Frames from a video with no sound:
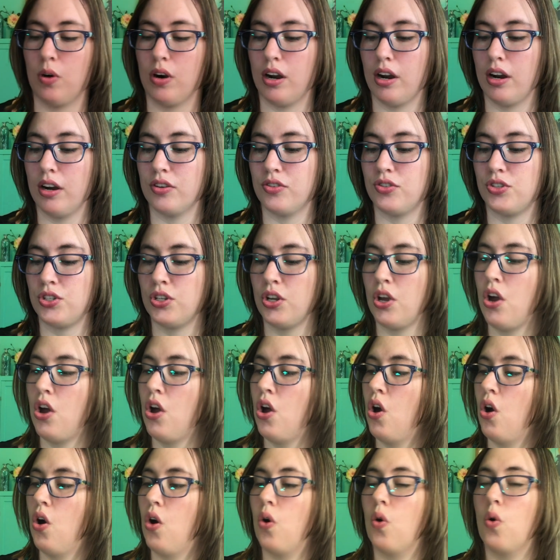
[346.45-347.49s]
words,
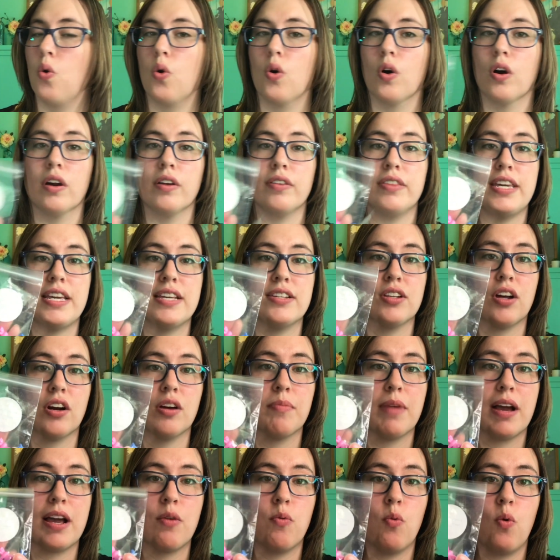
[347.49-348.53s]
or these
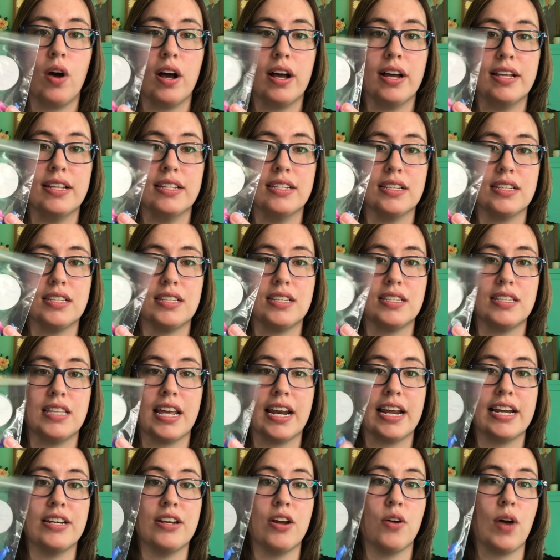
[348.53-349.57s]
are my ones
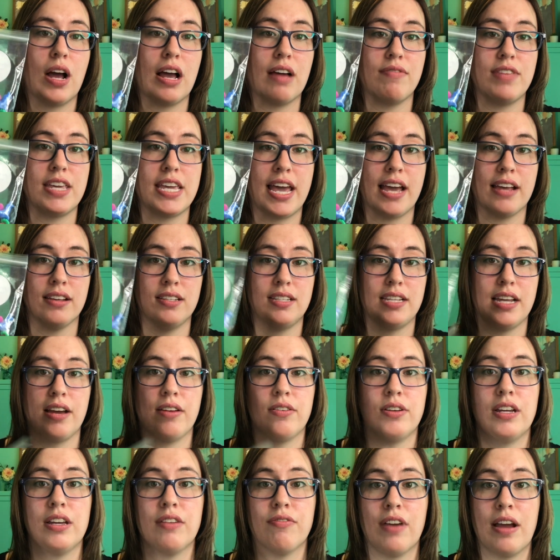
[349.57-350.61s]
that I know have the S
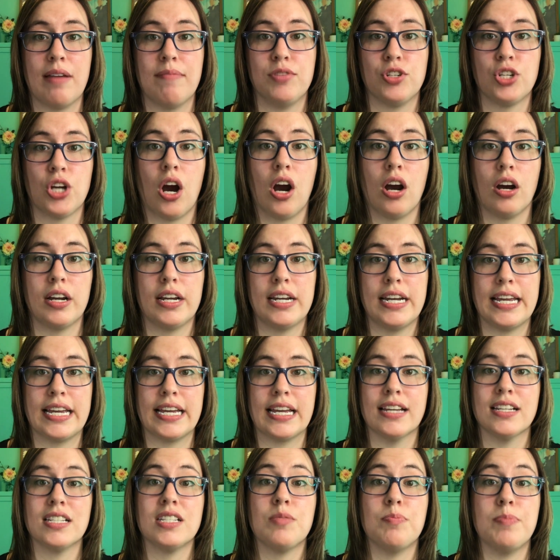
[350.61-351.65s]
sound if I'm
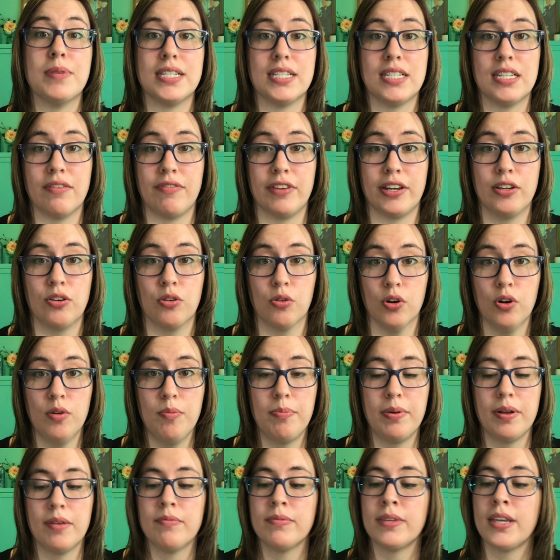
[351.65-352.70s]
targeting a specific
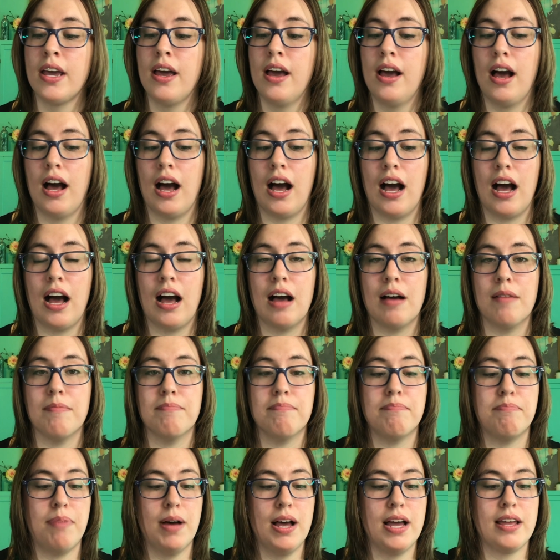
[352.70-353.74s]
group.
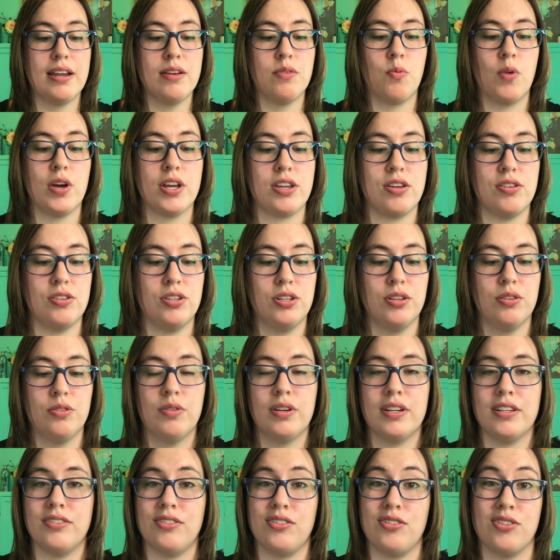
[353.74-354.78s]
But what you do
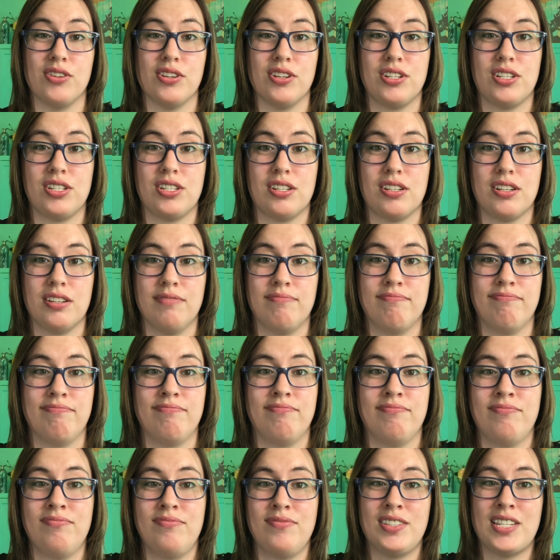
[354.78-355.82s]
is you just
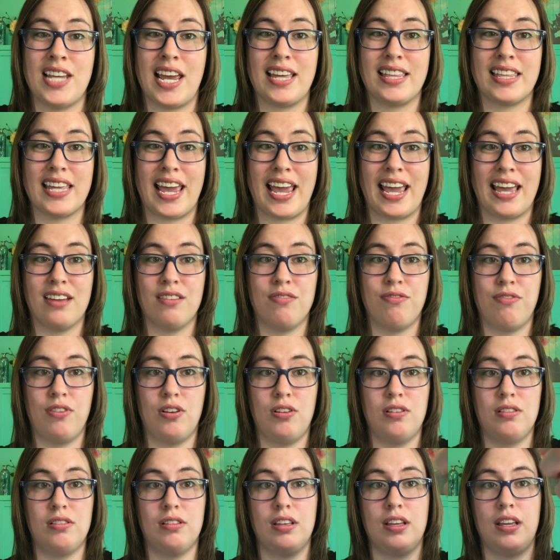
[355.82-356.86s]
take the
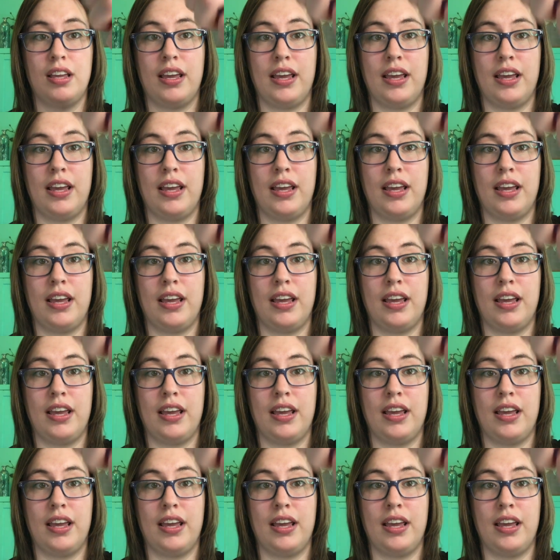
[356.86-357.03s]
handful